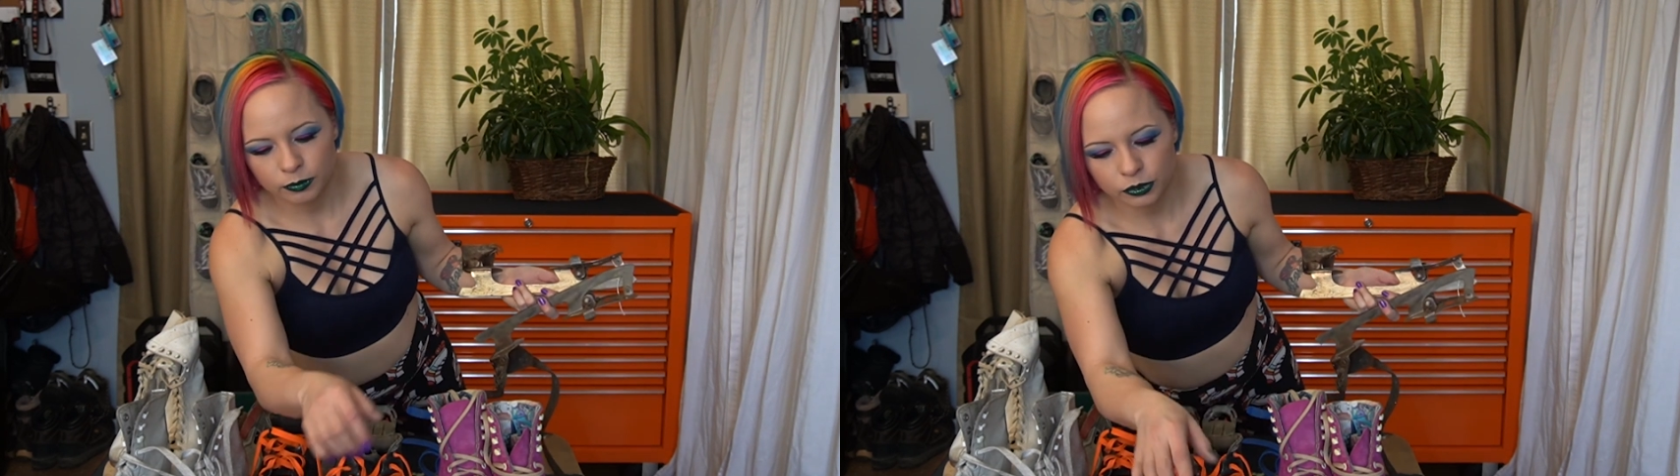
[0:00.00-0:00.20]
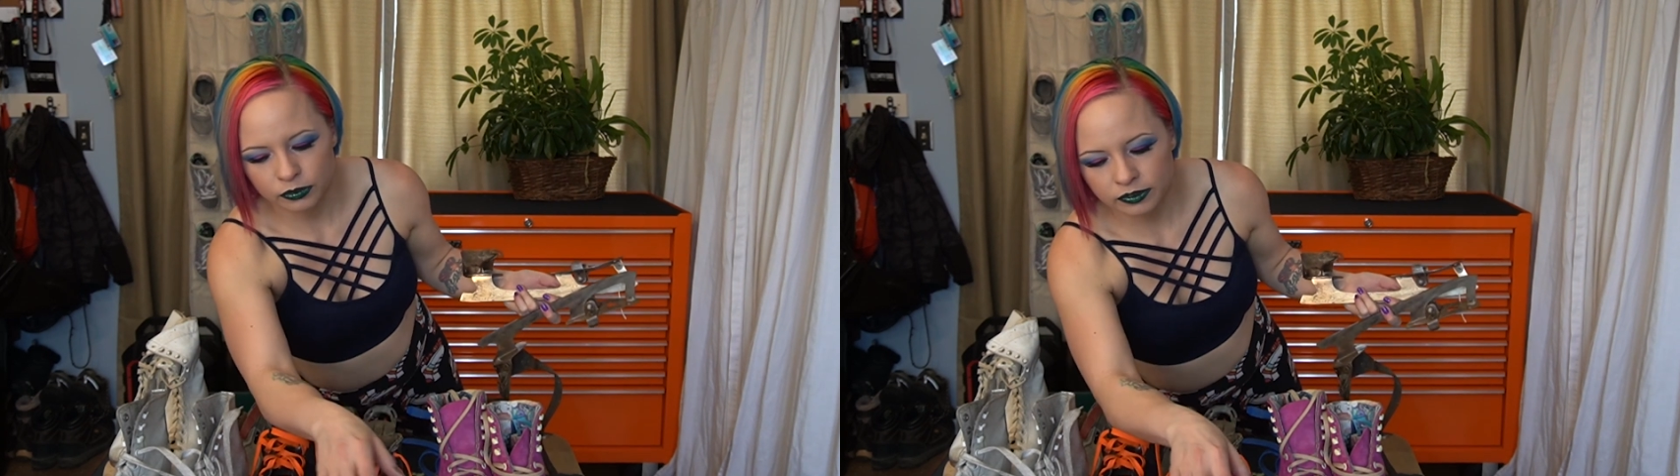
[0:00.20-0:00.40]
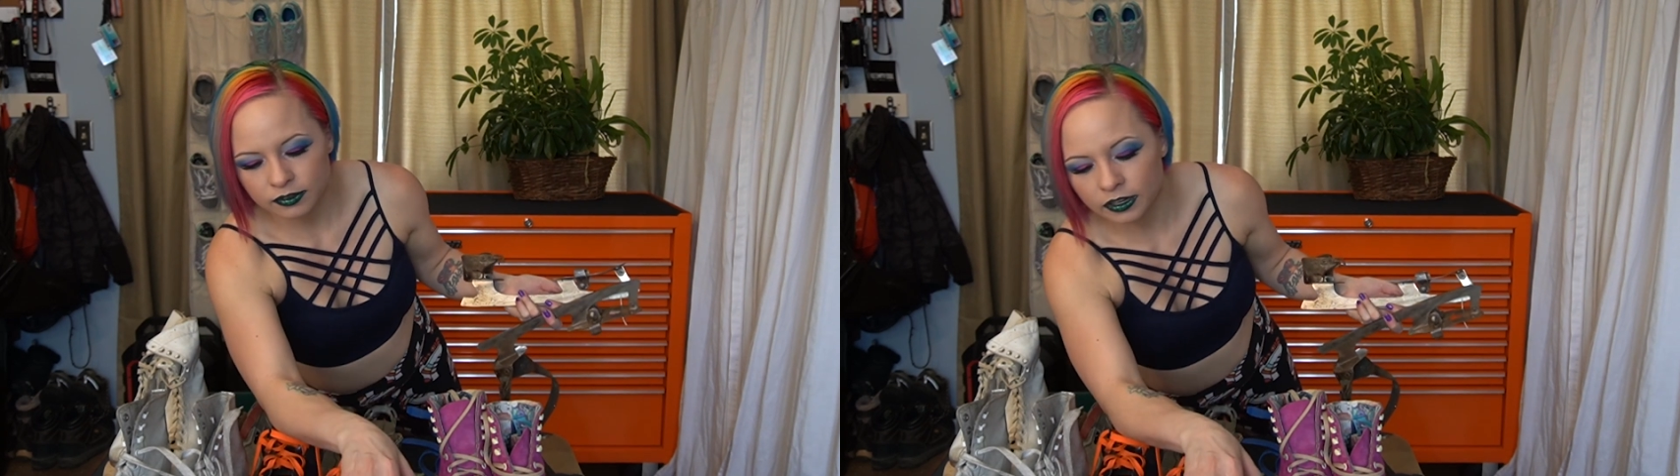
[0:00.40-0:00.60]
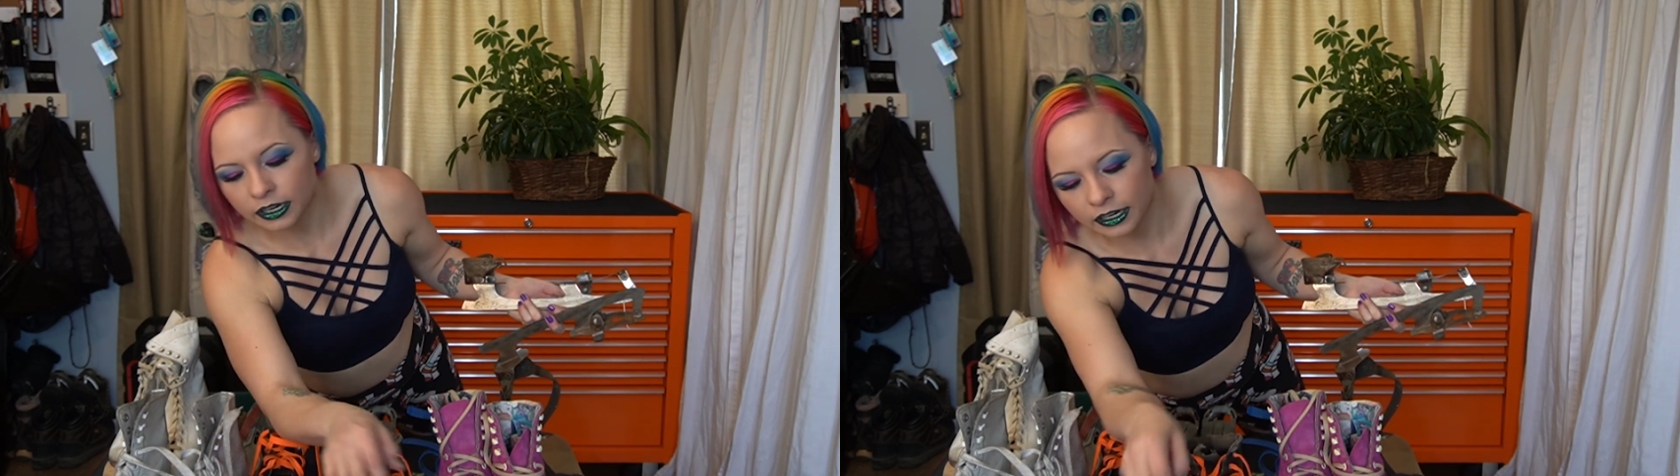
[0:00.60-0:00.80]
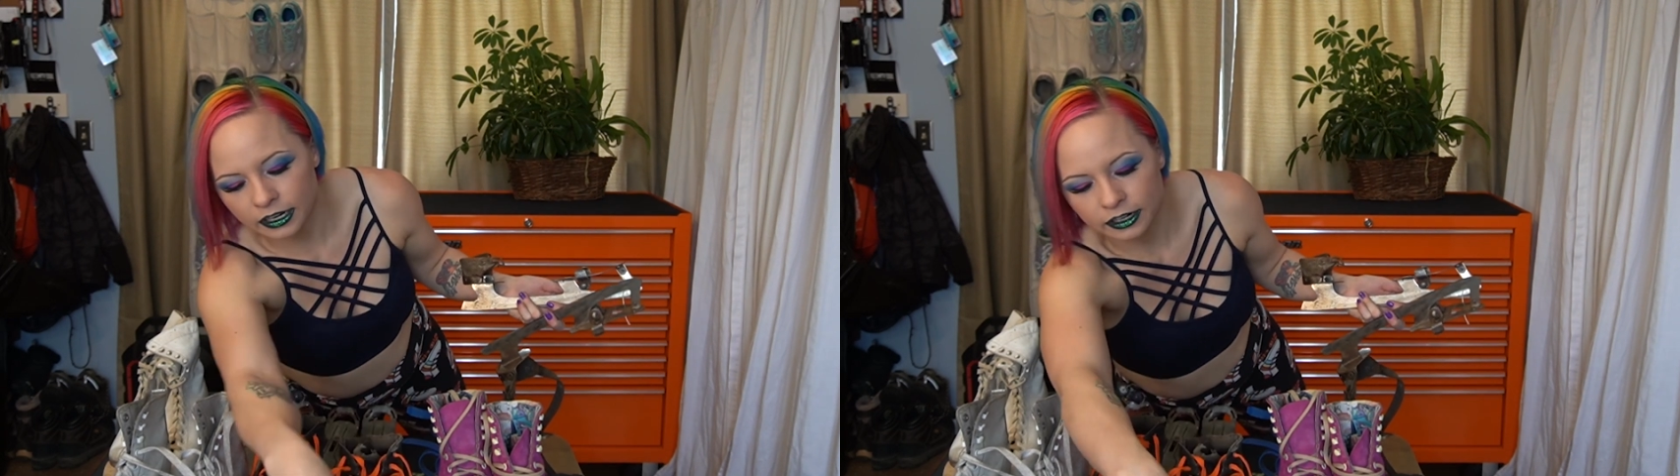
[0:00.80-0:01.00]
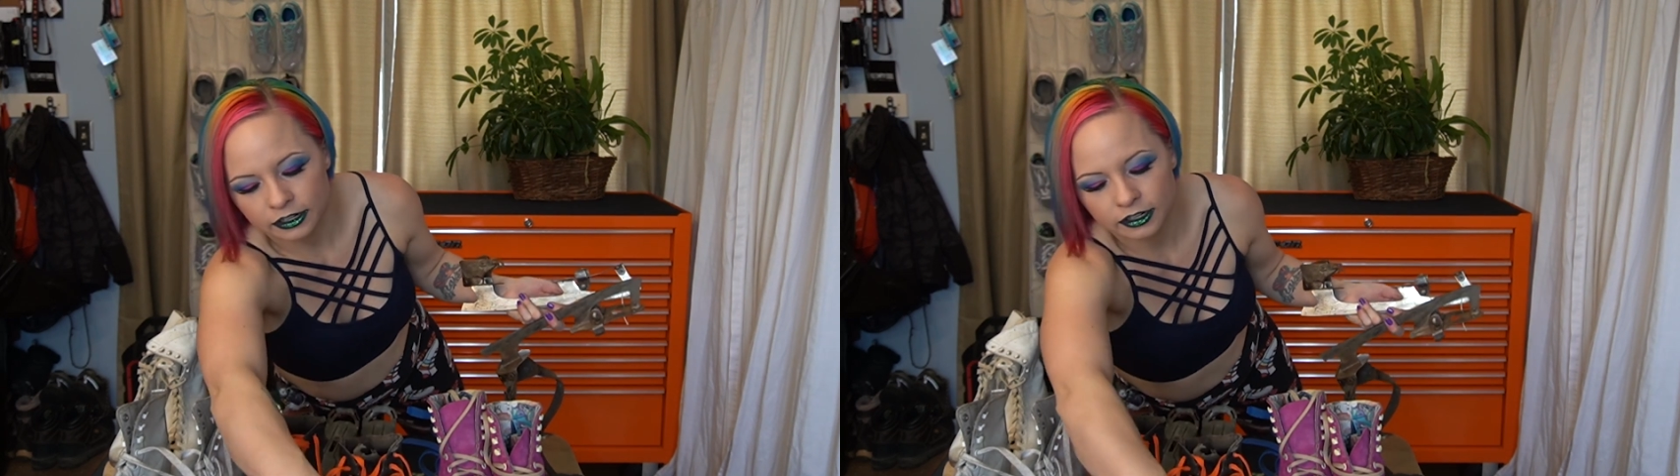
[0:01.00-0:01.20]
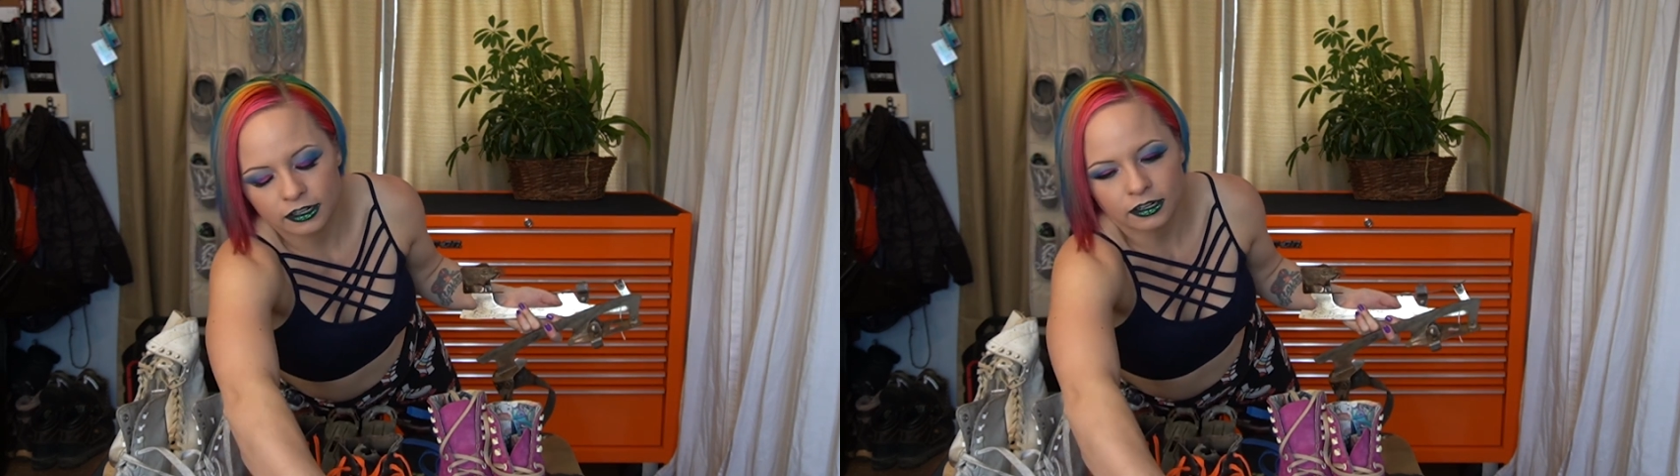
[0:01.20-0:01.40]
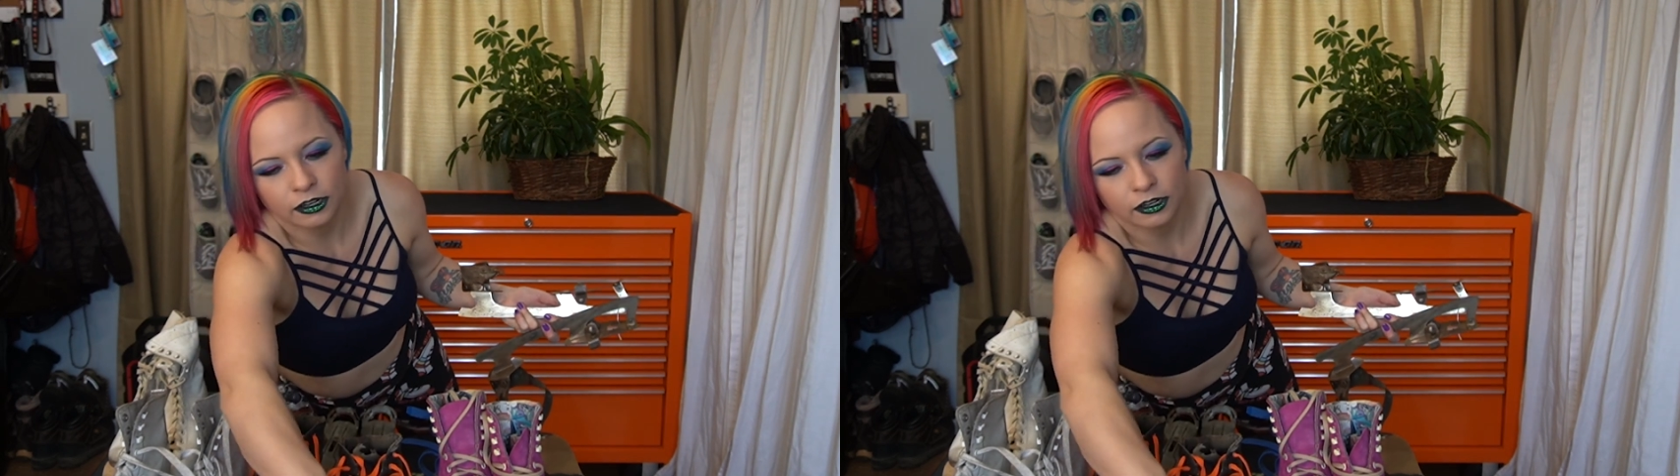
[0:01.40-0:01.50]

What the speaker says: boots here.